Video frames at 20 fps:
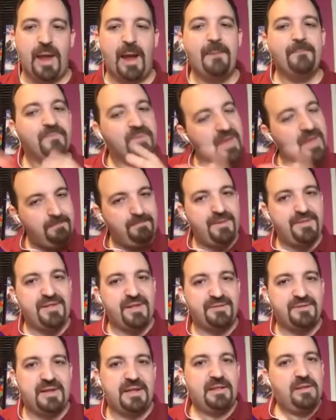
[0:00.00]
Just
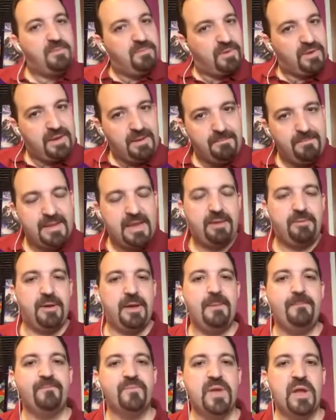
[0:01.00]
start doing that, because we
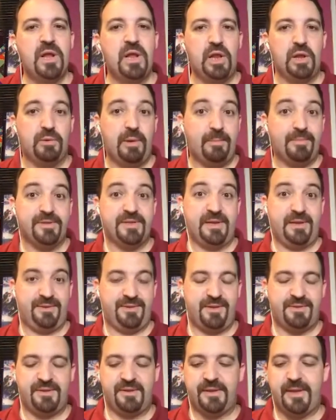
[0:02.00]
will going to need
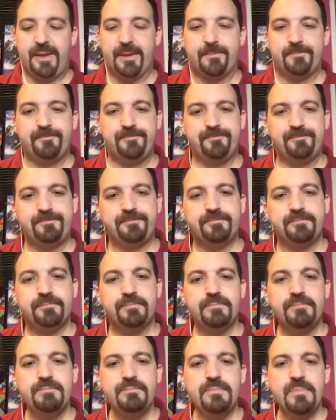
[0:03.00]
that soon.
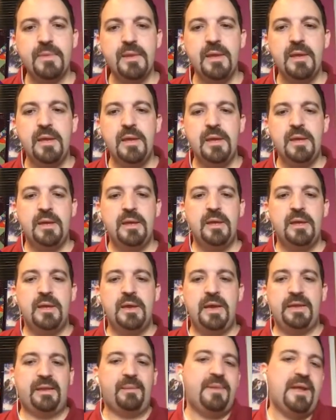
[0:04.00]

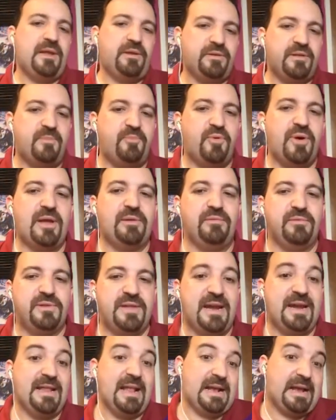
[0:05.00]
And you can announce
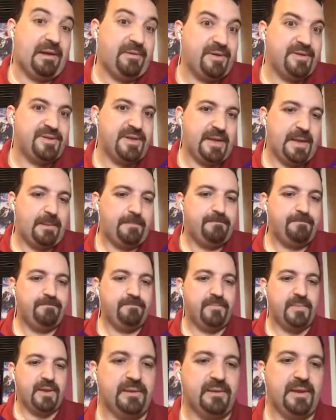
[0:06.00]
that in the header,
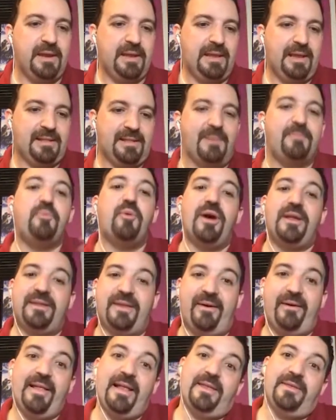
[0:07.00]
in the
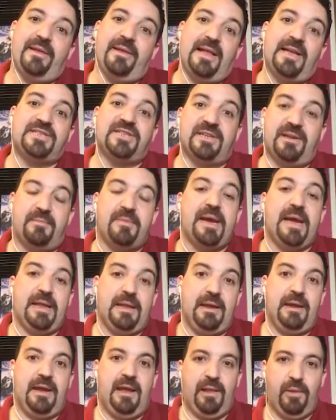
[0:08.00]
HTML
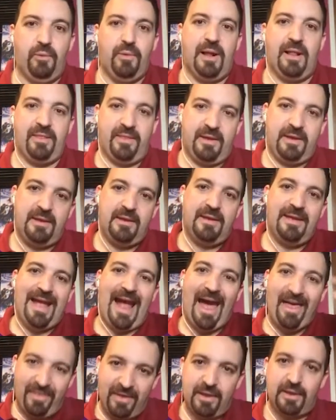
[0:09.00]
response, instead of
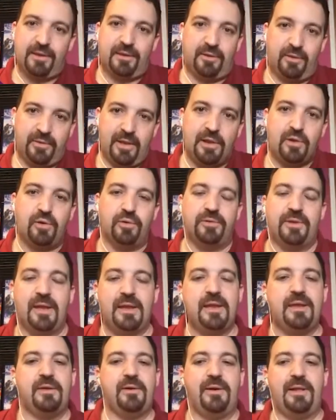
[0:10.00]
inside the
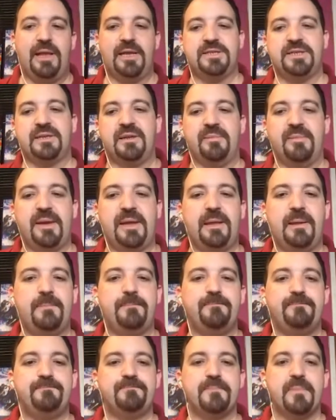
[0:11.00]
content of the
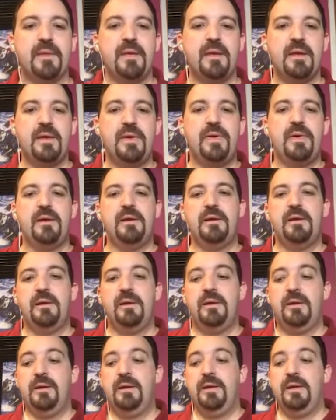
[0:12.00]
HTML.
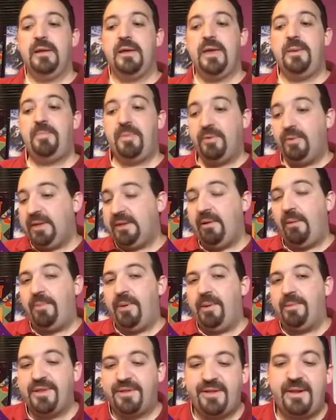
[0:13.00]
And finally, we
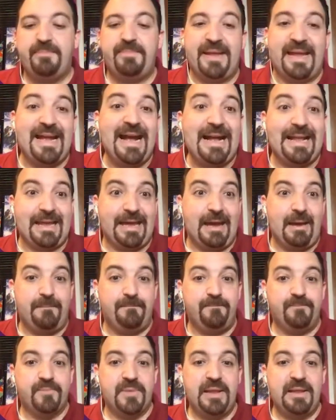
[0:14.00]
can do preloading,
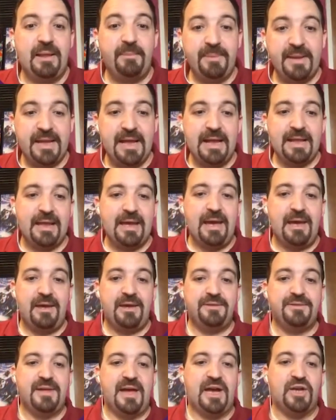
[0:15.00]
which is
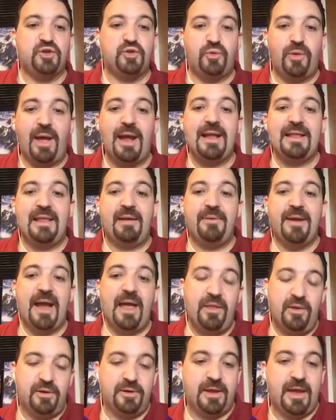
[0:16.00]
helping the
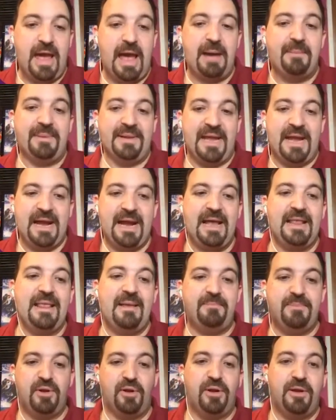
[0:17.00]
browser to handle the
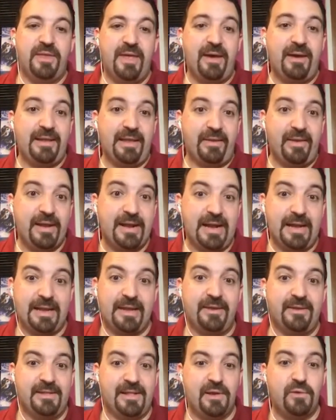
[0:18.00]
priority of
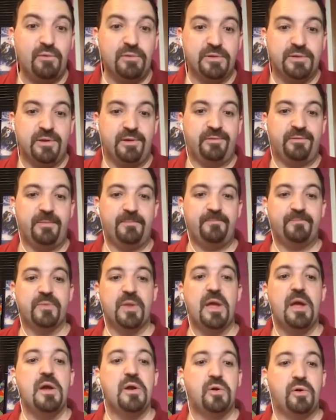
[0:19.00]
loading the
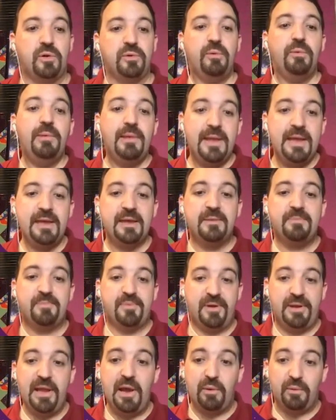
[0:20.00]
resources with a
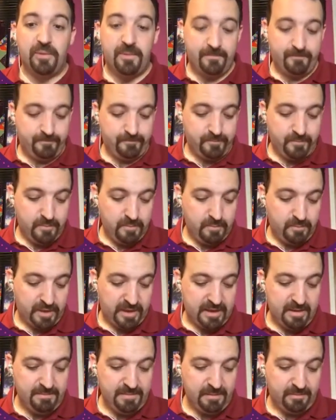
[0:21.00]
link tag
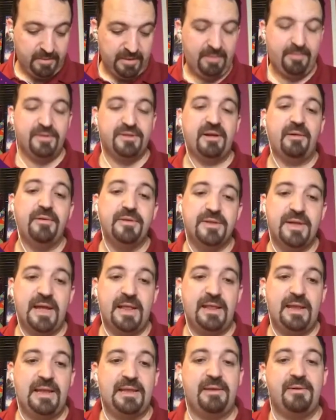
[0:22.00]
and a preload,
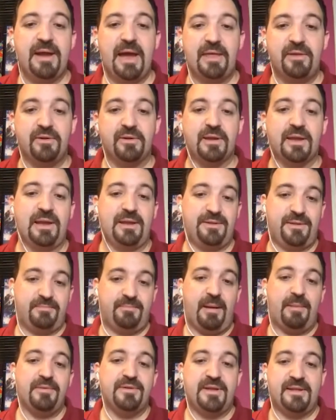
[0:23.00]
telling
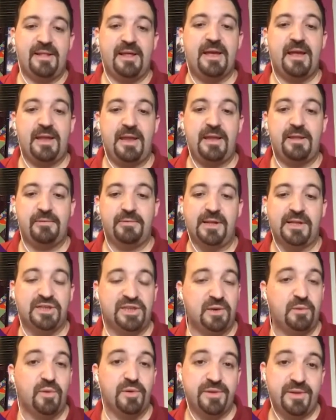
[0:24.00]
the browser that we're going
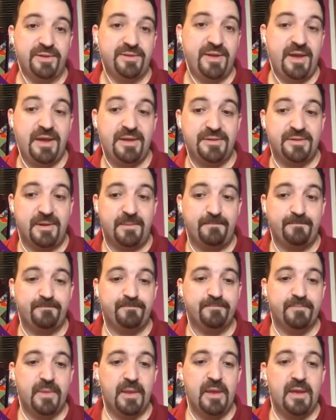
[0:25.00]
to require that
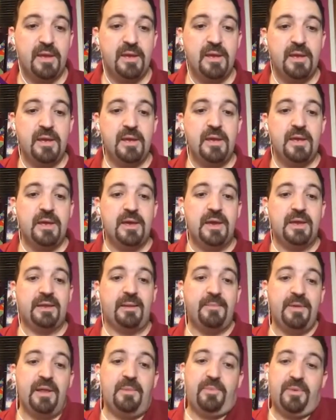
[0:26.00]
CSS file. And we
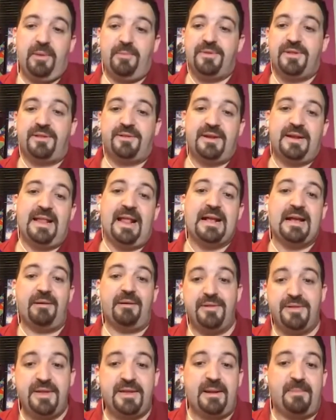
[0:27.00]
can do that in the
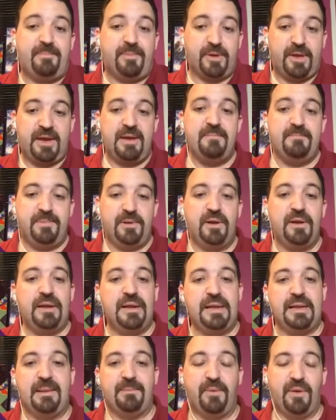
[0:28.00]
header.
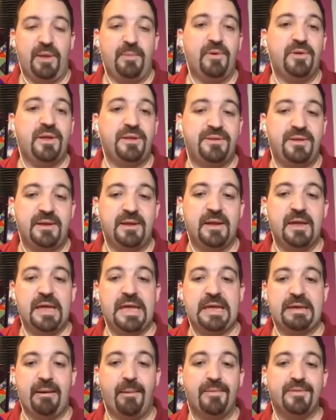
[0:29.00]
We are going
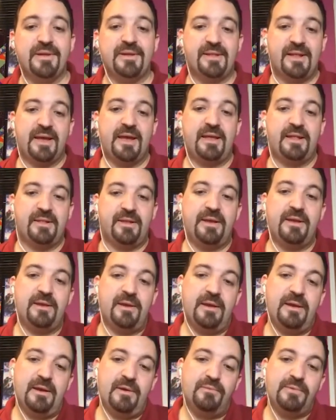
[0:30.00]
to require, for
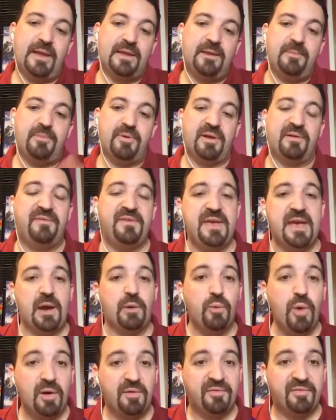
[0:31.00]
example, a font,